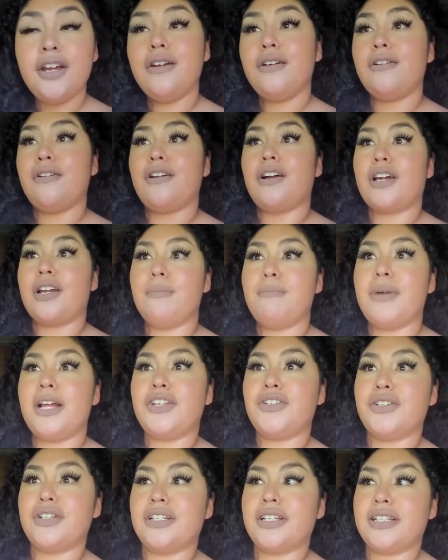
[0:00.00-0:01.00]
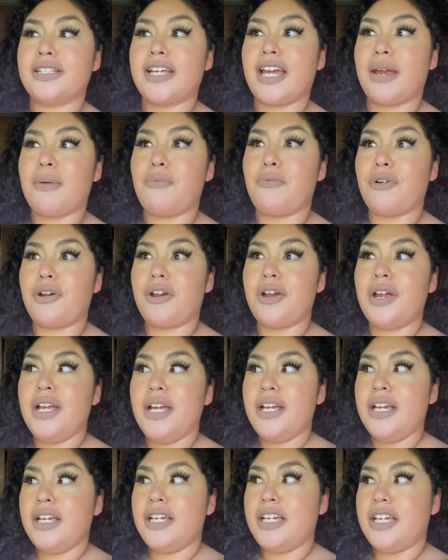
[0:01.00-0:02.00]
You're not going to mention the time where
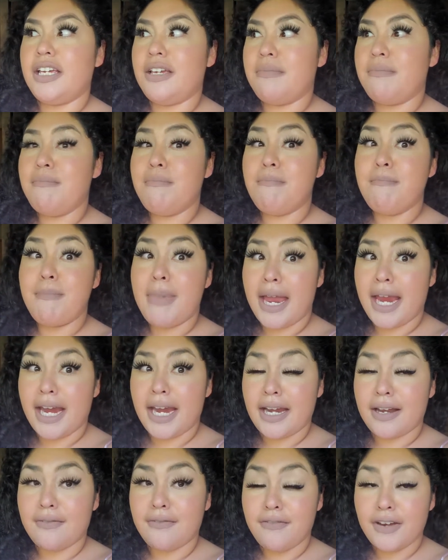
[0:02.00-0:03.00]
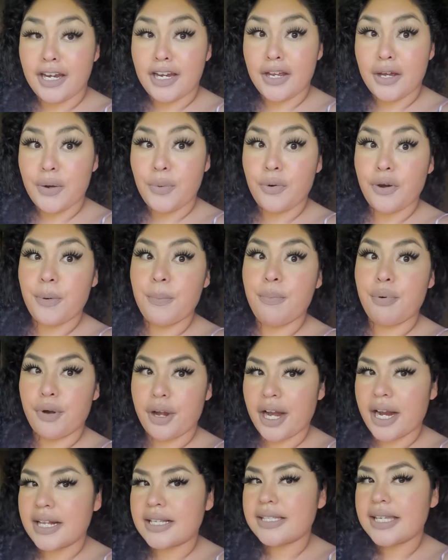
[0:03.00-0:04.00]
he made a video where
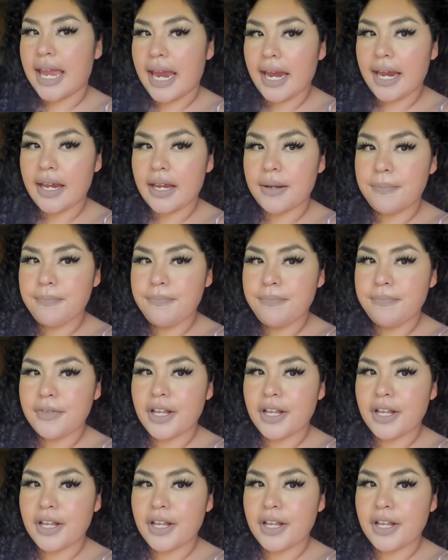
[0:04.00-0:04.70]
brands hate him.